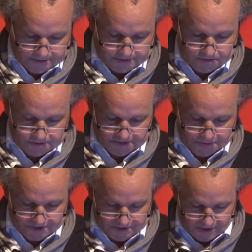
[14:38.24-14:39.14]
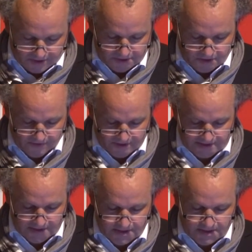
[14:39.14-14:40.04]
So this means,
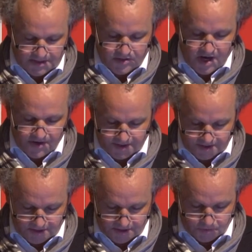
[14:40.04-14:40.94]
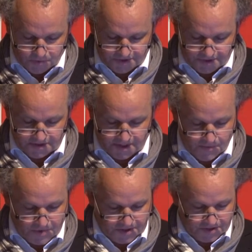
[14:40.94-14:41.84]
consequently, linearity was
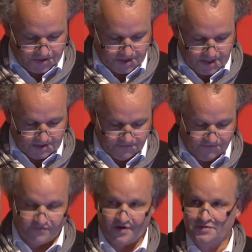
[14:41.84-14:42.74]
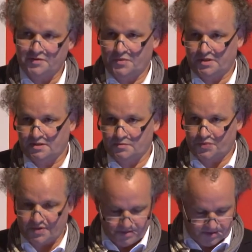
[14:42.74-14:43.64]
established as a fundamental
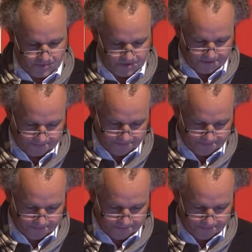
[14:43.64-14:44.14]
principle,